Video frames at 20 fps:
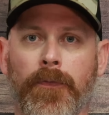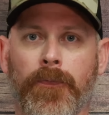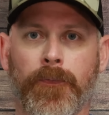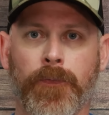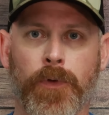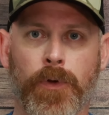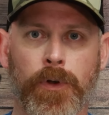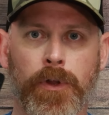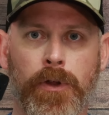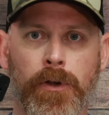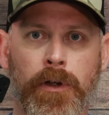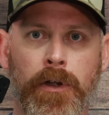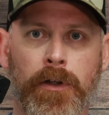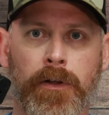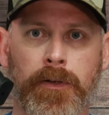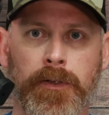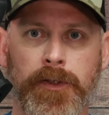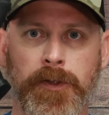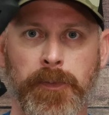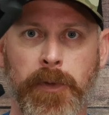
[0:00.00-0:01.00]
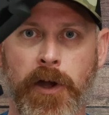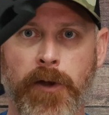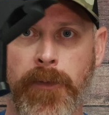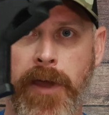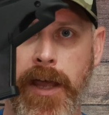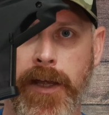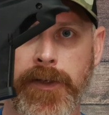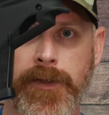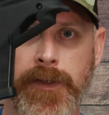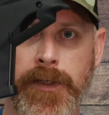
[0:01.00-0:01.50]
for your spare
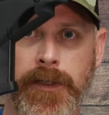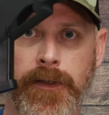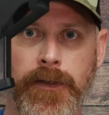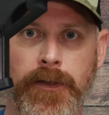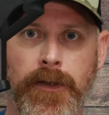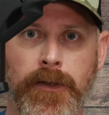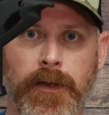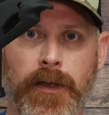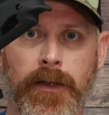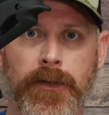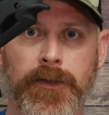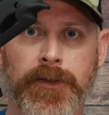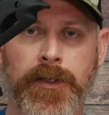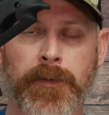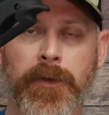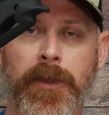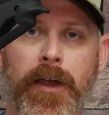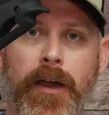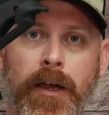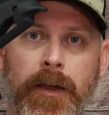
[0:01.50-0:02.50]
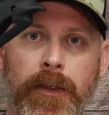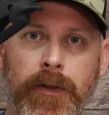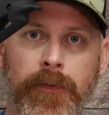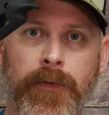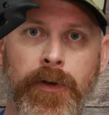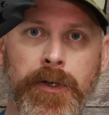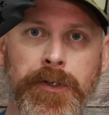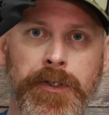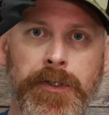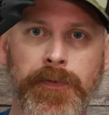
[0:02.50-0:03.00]
magazine. Some of the other
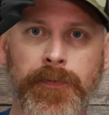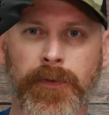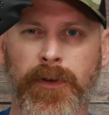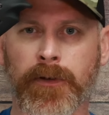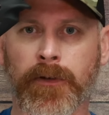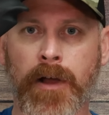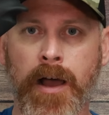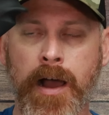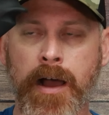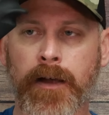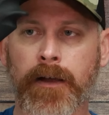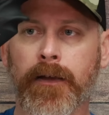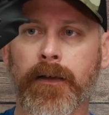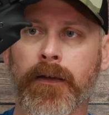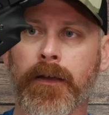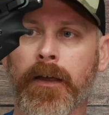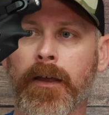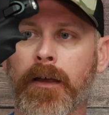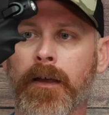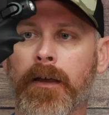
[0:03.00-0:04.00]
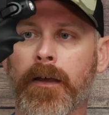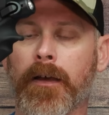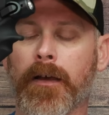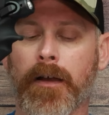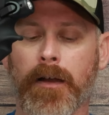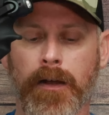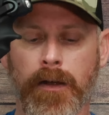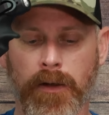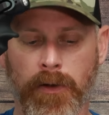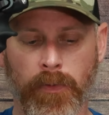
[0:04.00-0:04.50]
versions for Glock
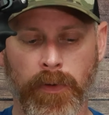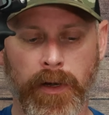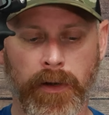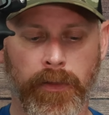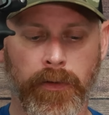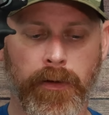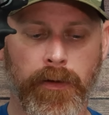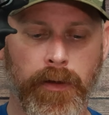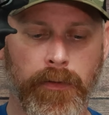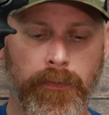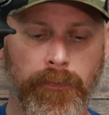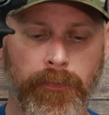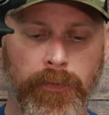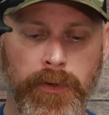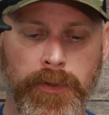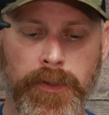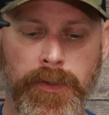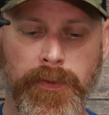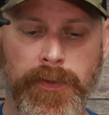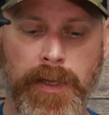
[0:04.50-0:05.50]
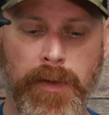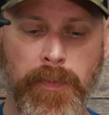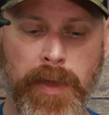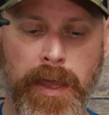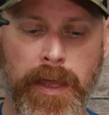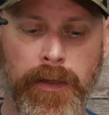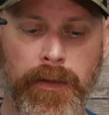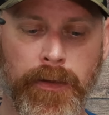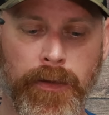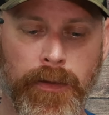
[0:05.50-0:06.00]
or what other versions they
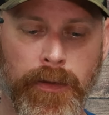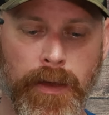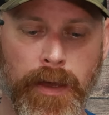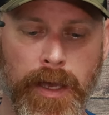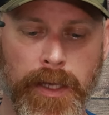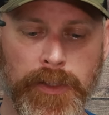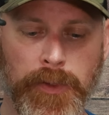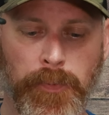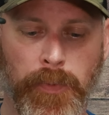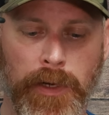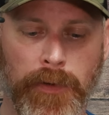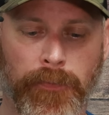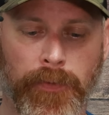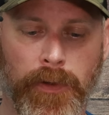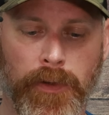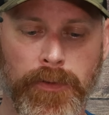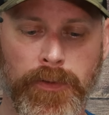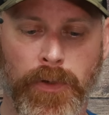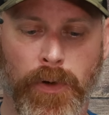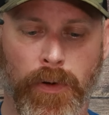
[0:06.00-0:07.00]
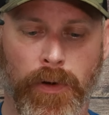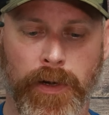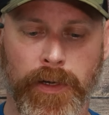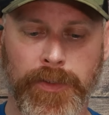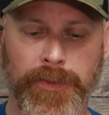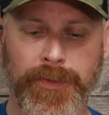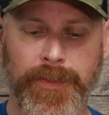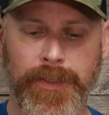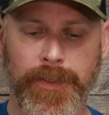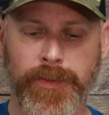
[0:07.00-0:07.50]
make, Springfield,
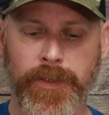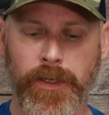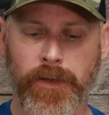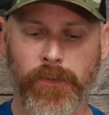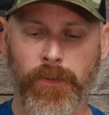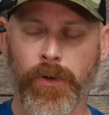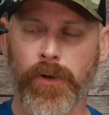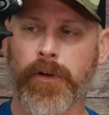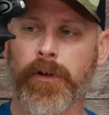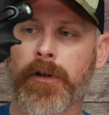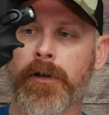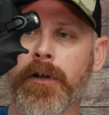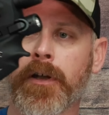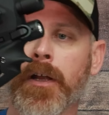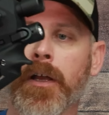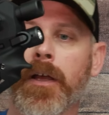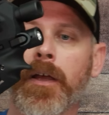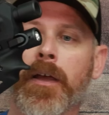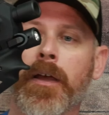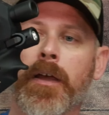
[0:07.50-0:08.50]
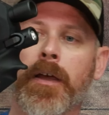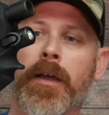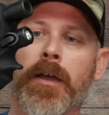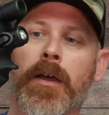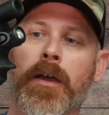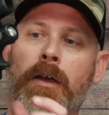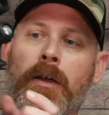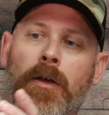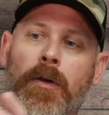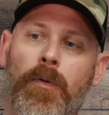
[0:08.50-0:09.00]
Taurus, CZ, Ruger,
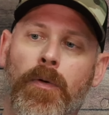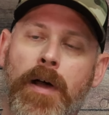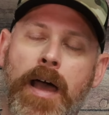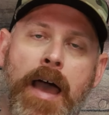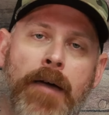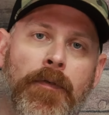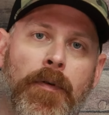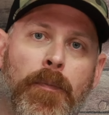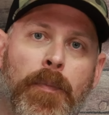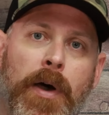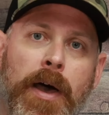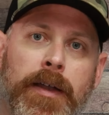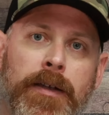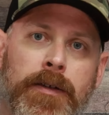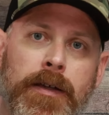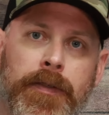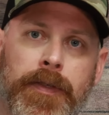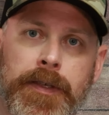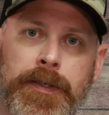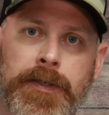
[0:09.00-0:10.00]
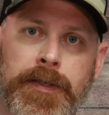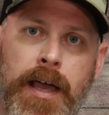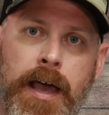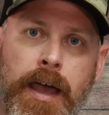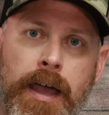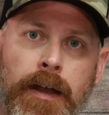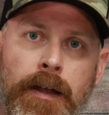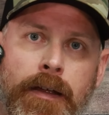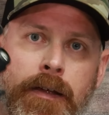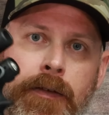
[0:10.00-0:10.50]
will have a button on the
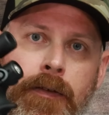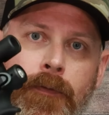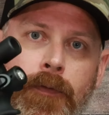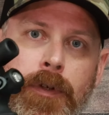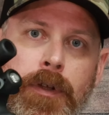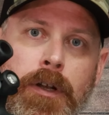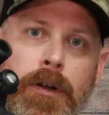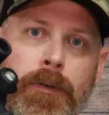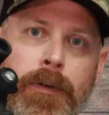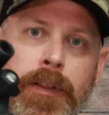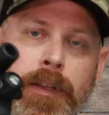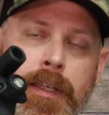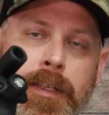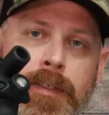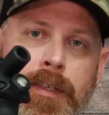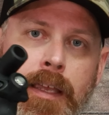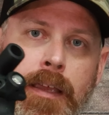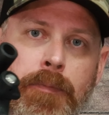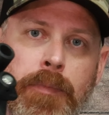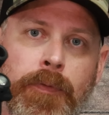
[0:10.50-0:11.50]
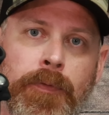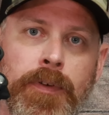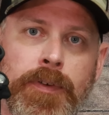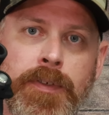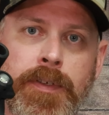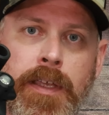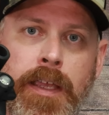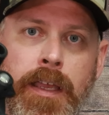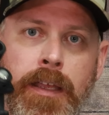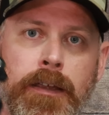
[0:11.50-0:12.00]
side for you to release it. But for
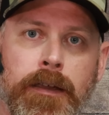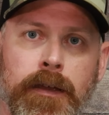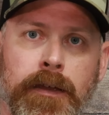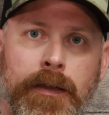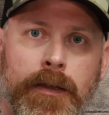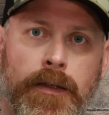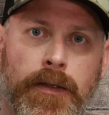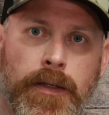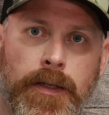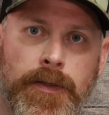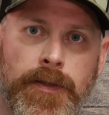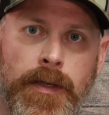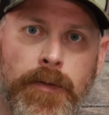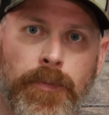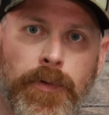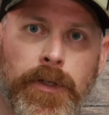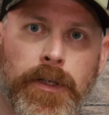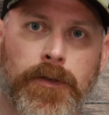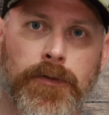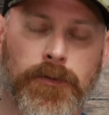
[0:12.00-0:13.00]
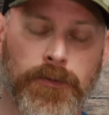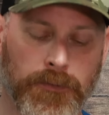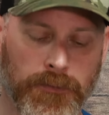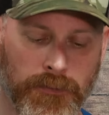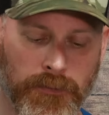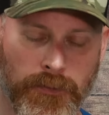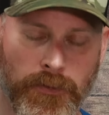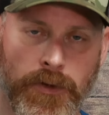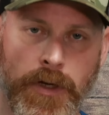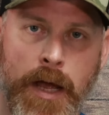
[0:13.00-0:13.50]
Sig, it's simply
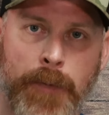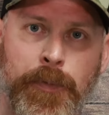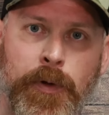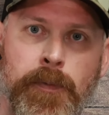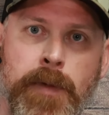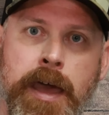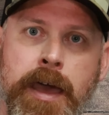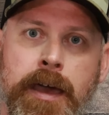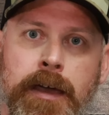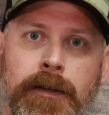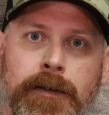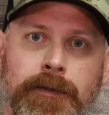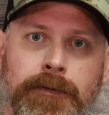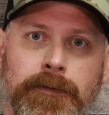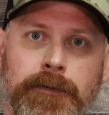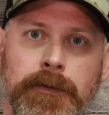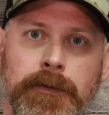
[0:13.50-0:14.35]
drop the mag,